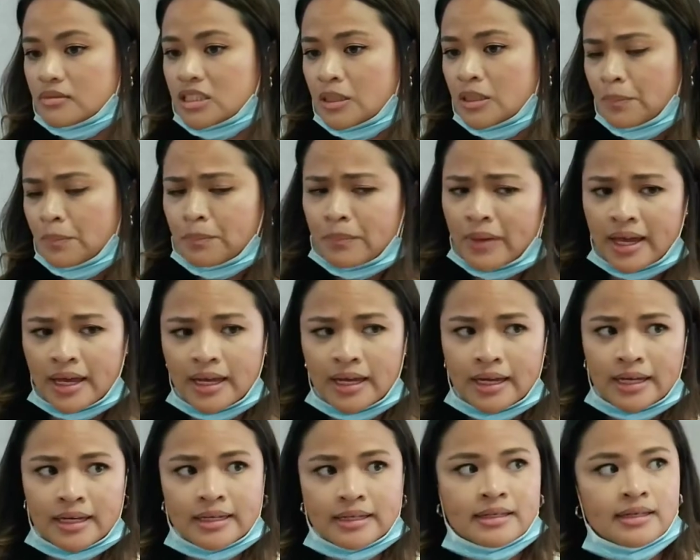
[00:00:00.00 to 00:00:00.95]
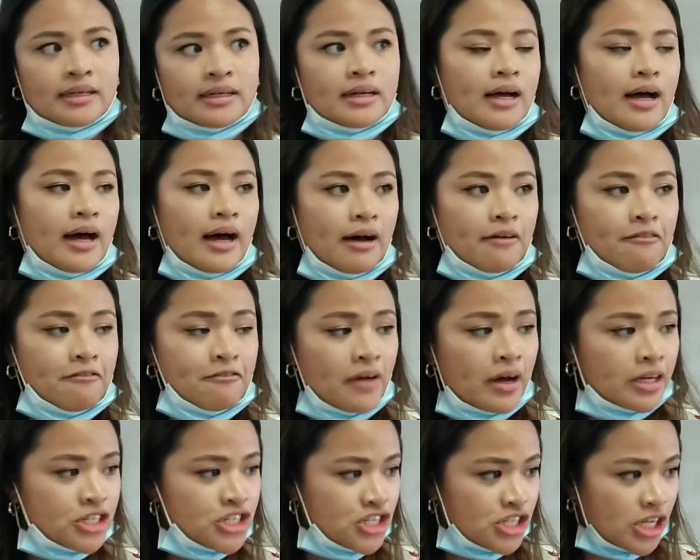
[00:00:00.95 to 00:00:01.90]
main
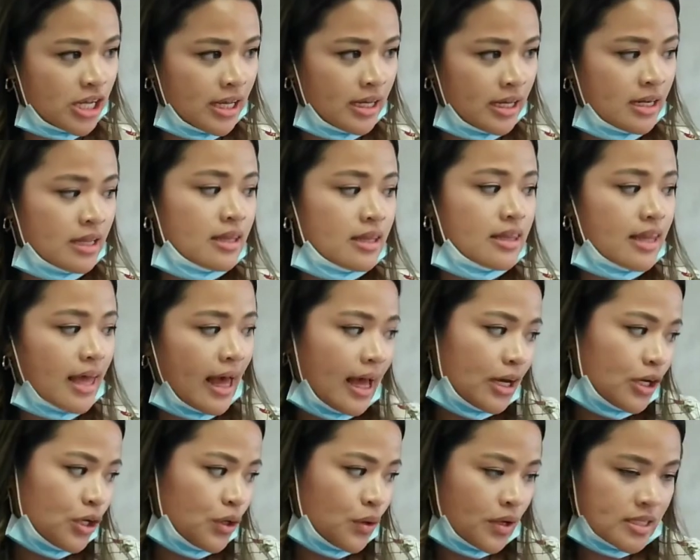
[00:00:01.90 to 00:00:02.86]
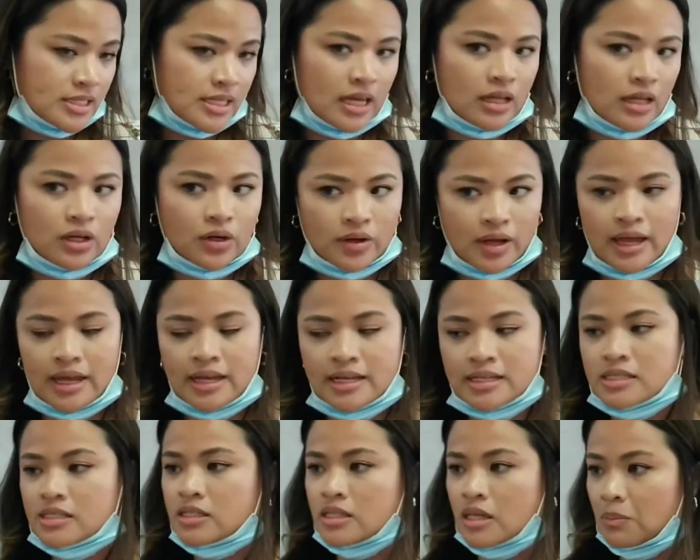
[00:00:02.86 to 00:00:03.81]
function, then you can tell, okay, is
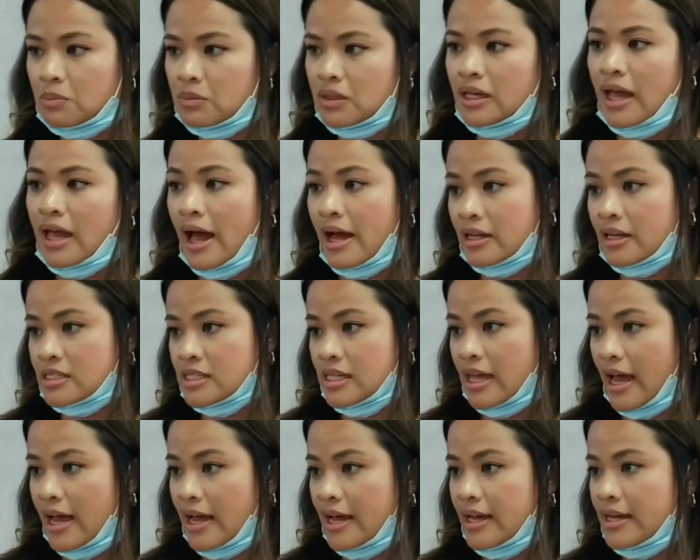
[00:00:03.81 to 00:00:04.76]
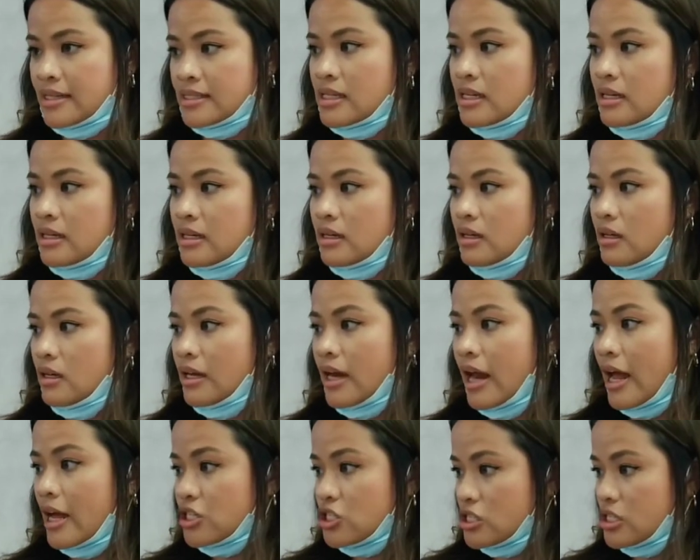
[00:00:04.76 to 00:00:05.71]
something acting as an
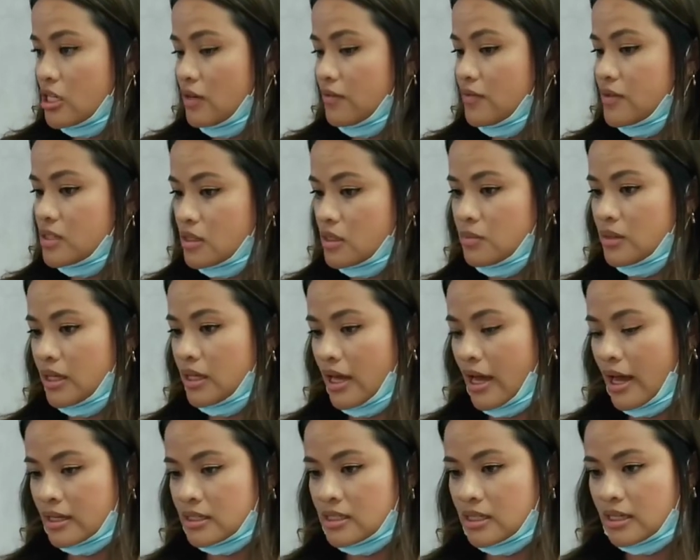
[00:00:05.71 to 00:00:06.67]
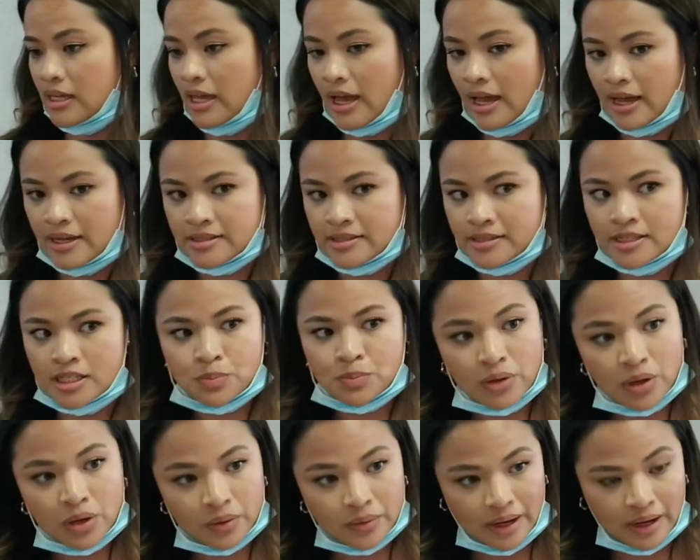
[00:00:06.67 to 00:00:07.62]
adjective? Is something acting as this
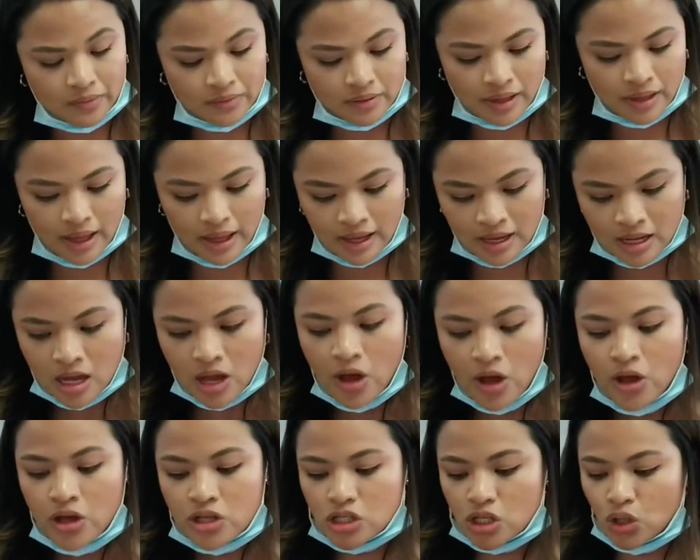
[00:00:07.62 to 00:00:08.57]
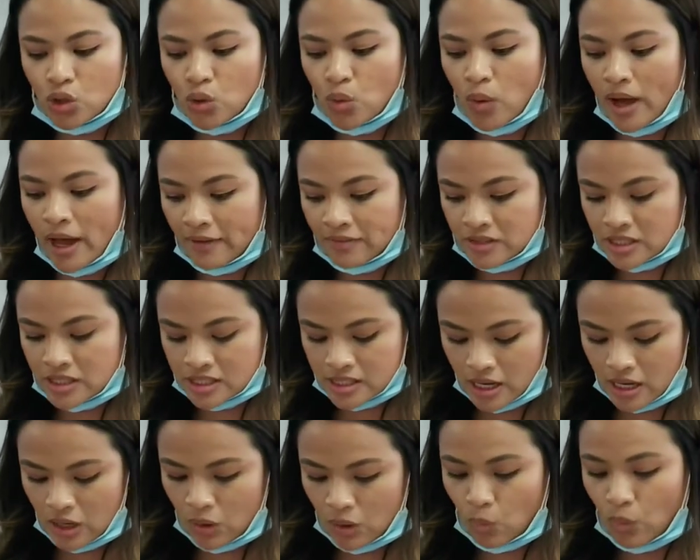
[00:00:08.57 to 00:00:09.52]
pronoun? Okay? So you have to
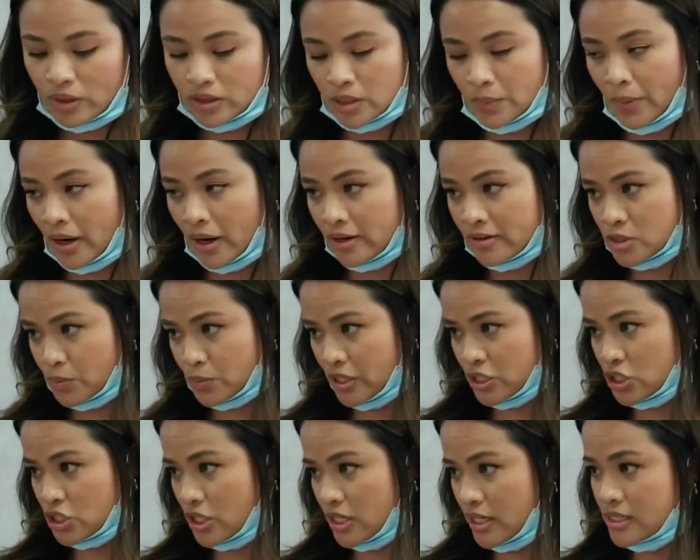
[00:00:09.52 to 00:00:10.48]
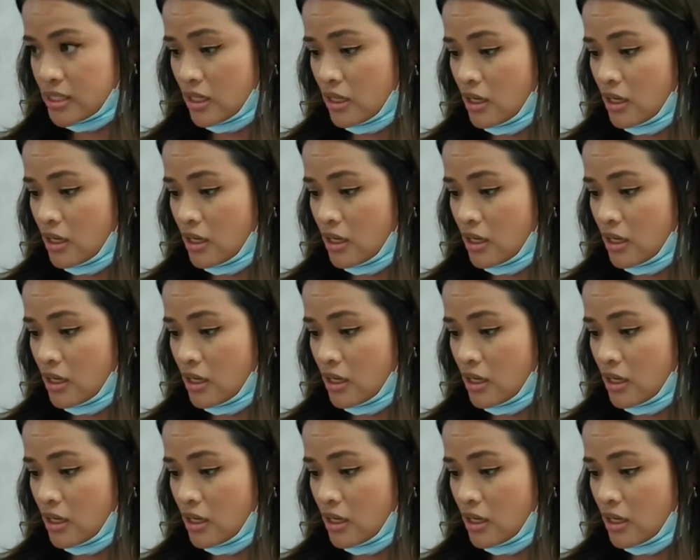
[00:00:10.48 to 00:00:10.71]
tell what the part of speech is